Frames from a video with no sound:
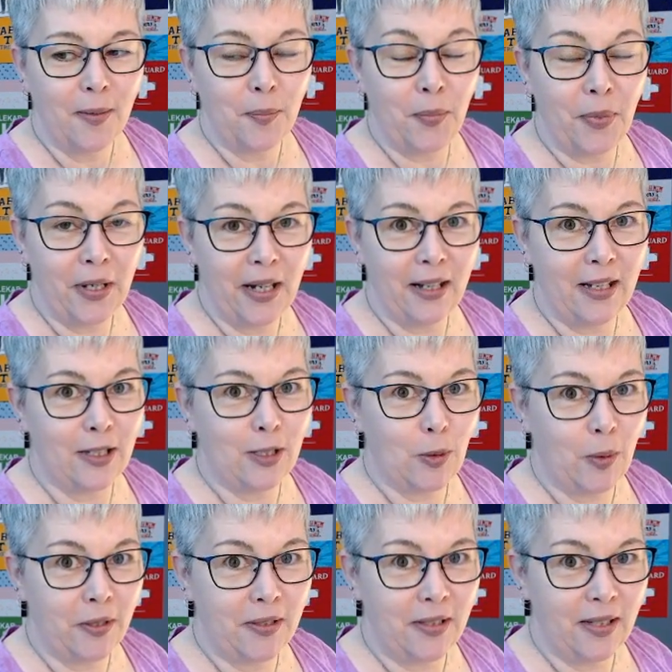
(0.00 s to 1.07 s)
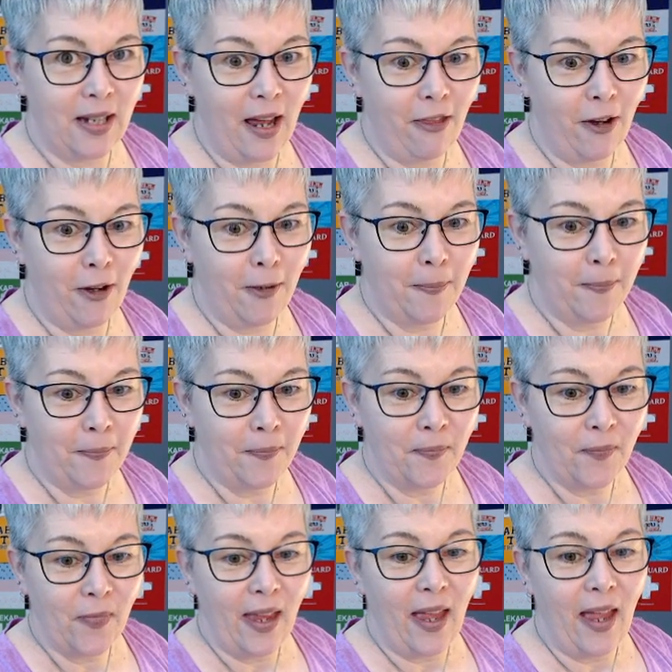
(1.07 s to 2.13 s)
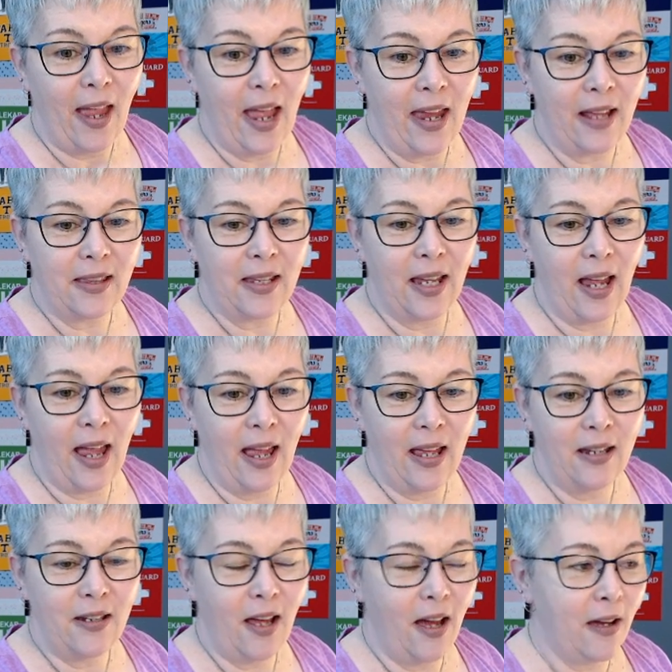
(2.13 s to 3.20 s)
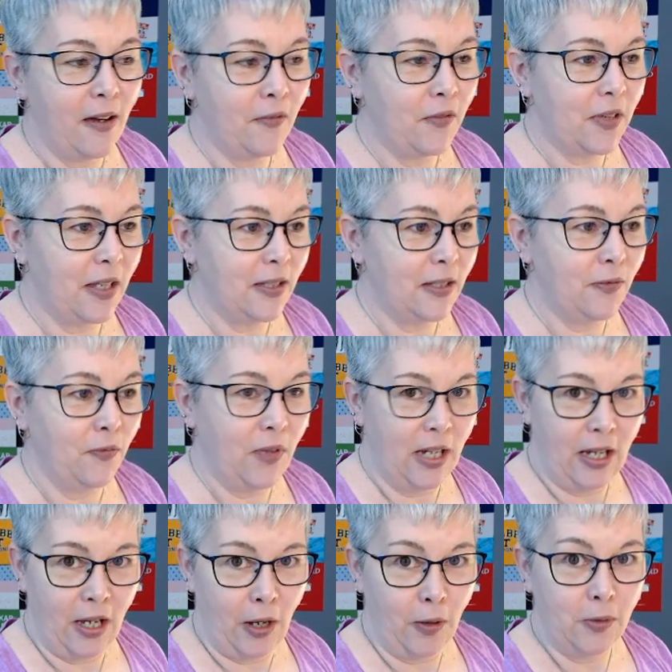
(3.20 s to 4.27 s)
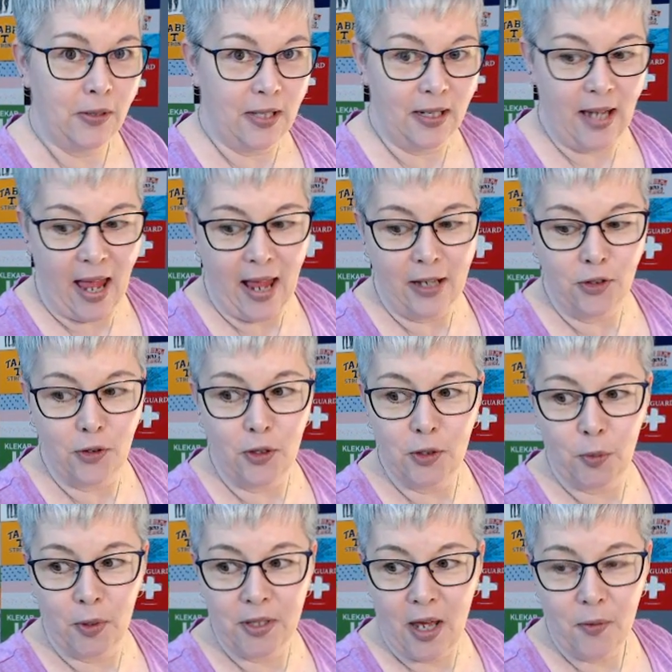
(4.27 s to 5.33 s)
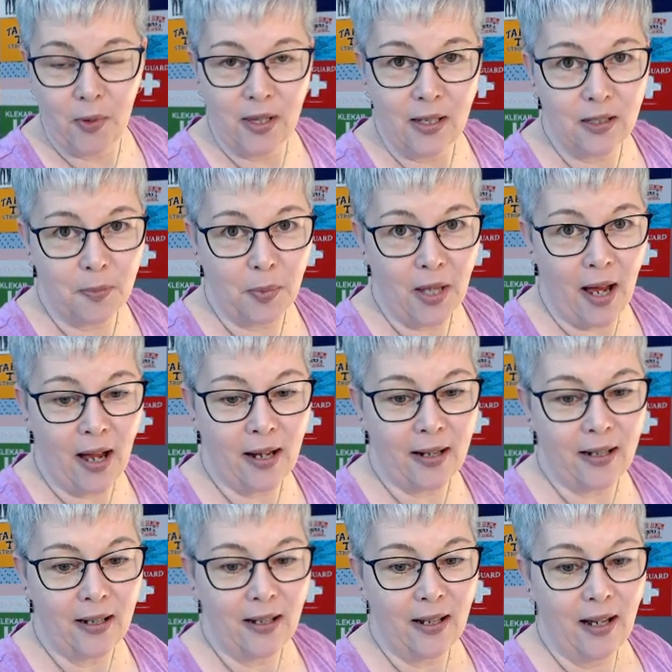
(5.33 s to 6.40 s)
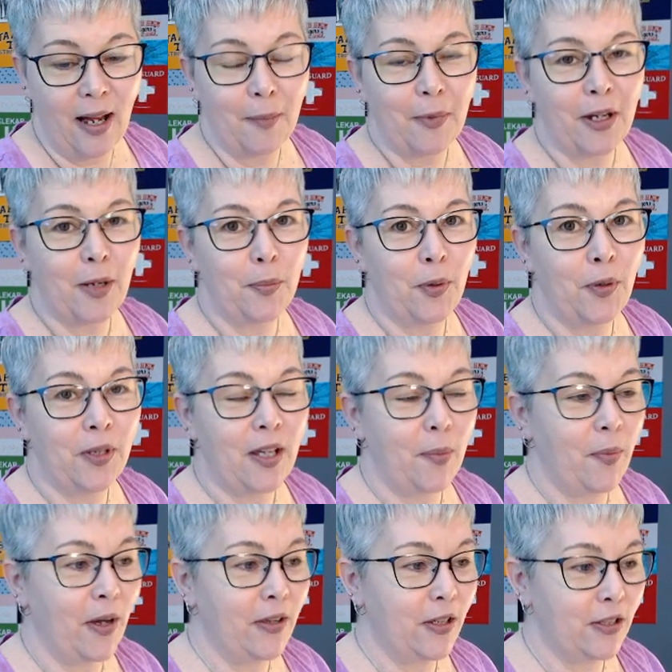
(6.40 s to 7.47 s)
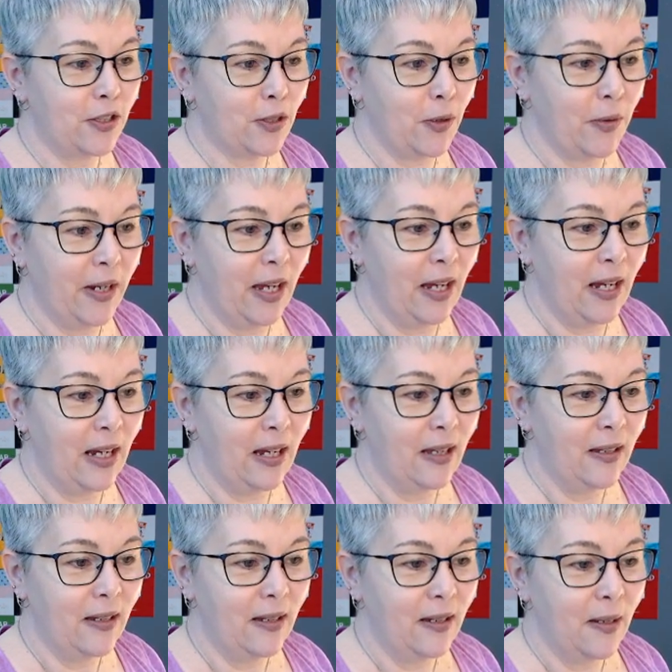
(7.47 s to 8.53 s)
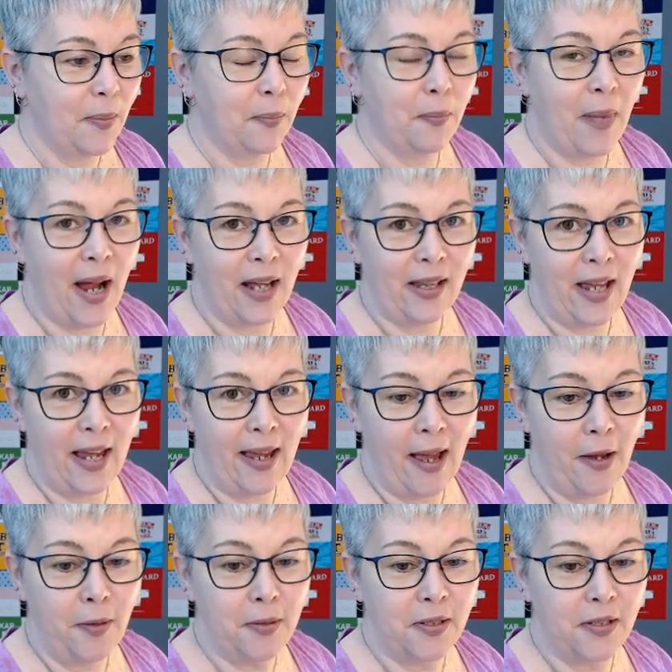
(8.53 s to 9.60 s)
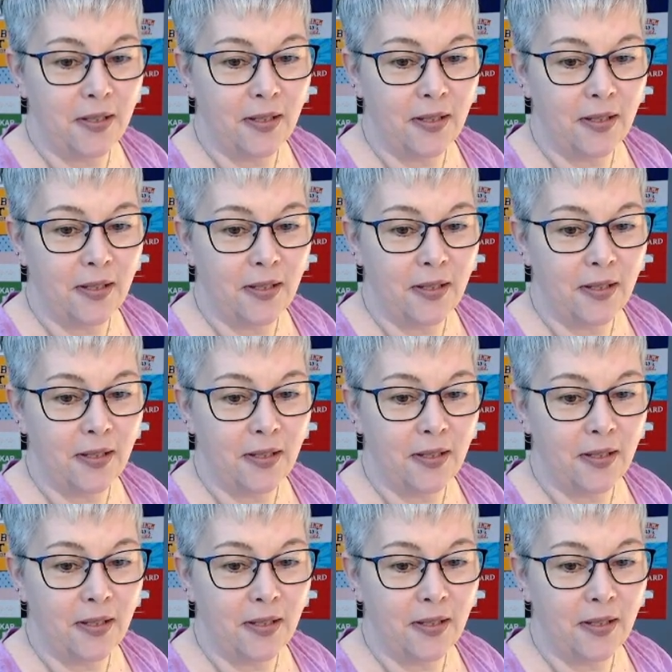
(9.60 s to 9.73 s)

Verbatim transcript: putting this quilt together. And at the end of this video today, as soon as we're done with this block, I'm going to pull up on the screen my layout.